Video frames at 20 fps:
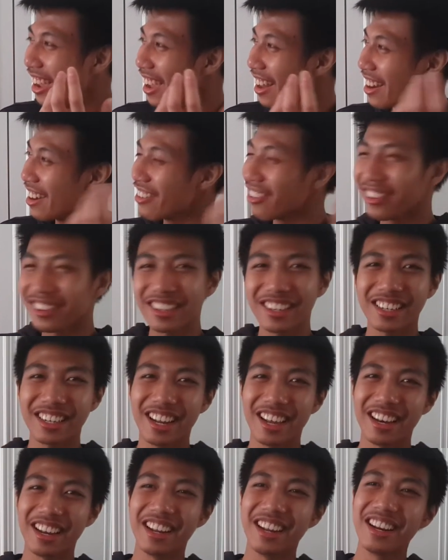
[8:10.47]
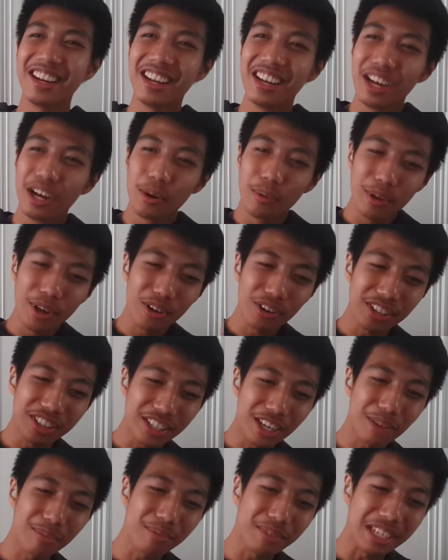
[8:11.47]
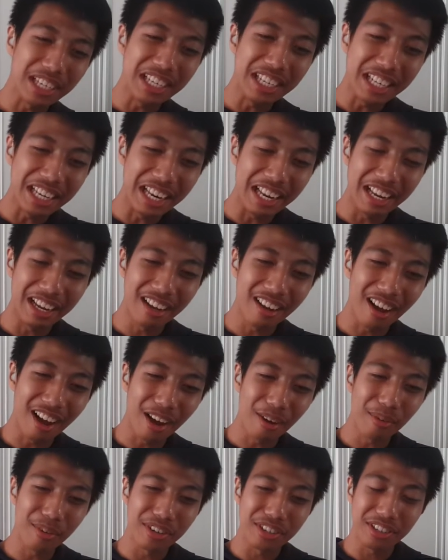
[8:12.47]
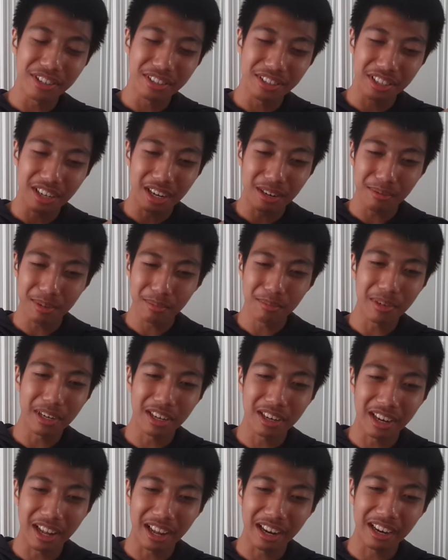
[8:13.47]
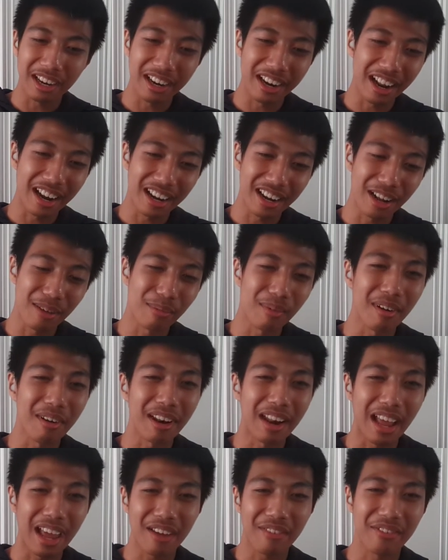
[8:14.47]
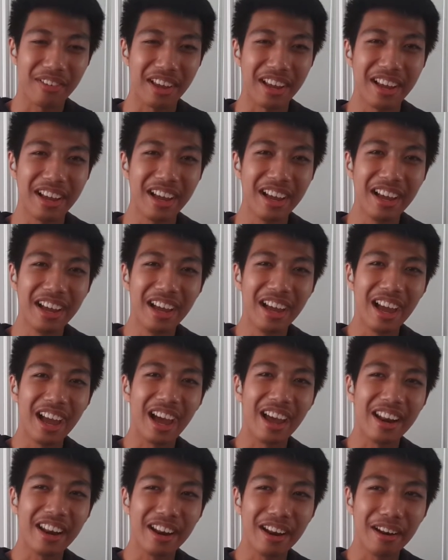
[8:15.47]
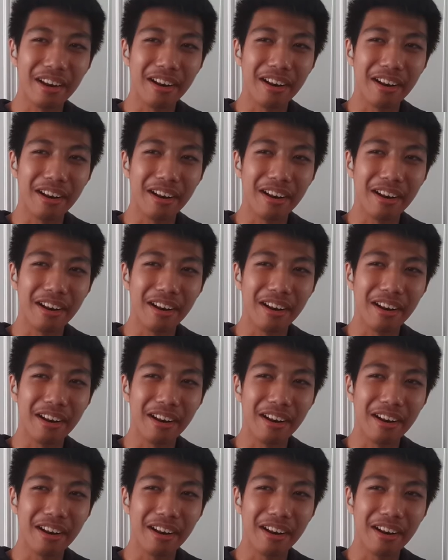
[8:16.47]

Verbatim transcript: and then all of a sudden, we all stopped eating our Jollibee meal and then ended up laughing at